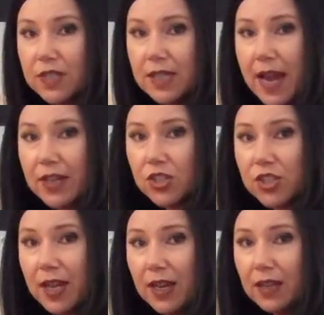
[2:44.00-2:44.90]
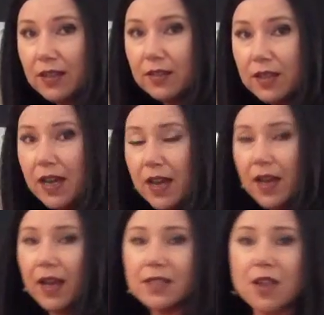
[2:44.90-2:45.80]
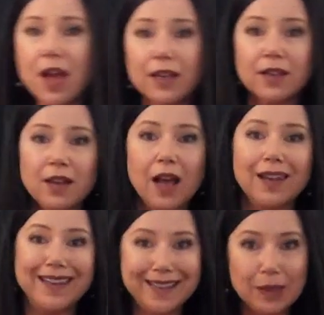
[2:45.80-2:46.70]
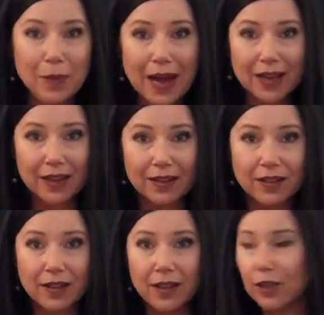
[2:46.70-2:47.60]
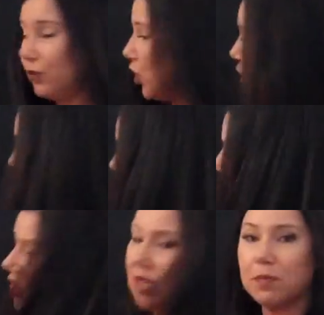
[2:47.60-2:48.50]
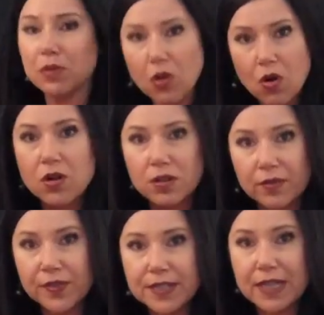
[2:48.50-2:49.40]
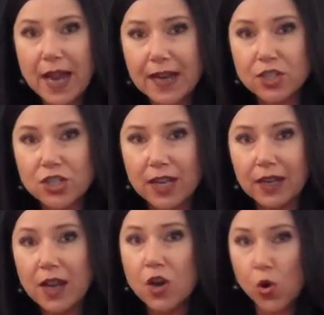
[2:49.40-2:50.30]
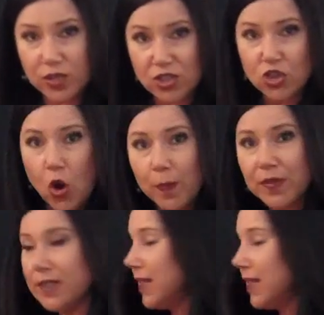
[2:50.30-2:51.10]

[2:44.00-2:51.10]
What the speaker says: of the DHT, it's like a leaky bucket. If you don't actually block the DHT, stop the